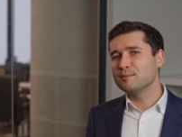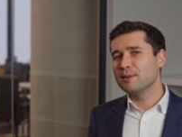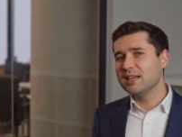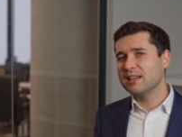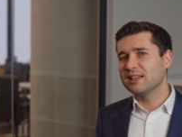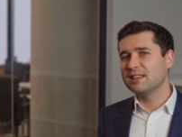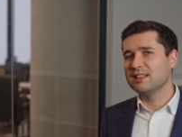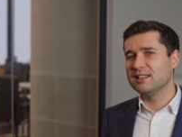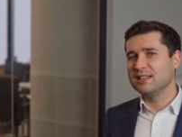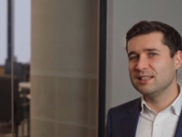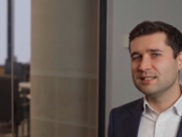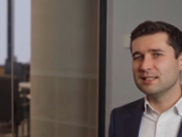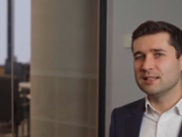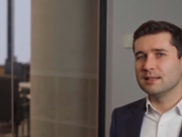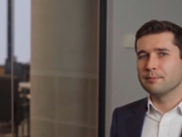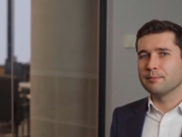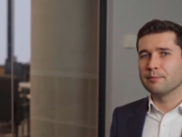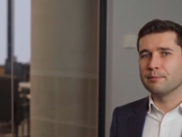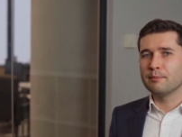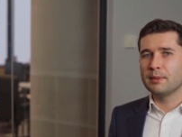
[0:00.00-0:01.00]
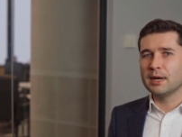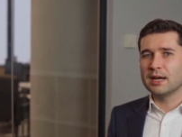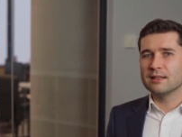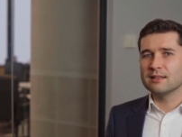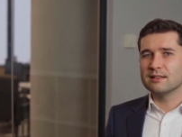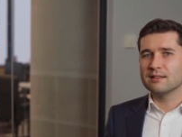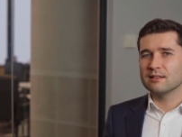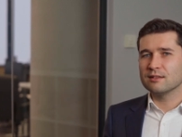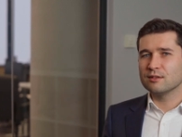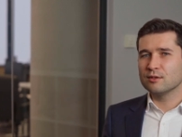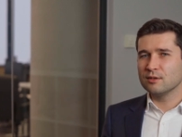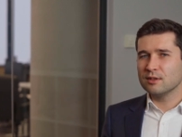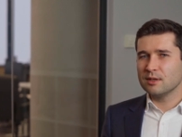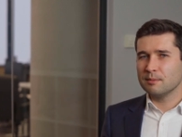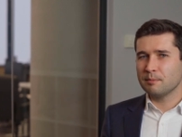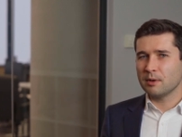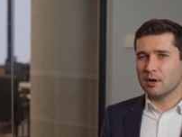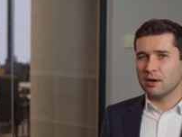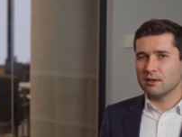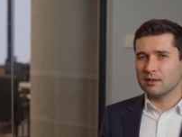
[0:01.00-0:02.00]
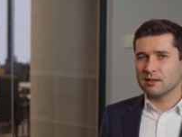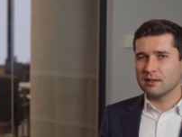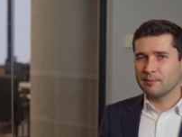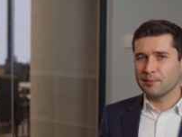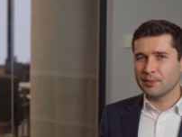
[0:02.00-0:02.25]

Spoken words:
make it easy, but to the point.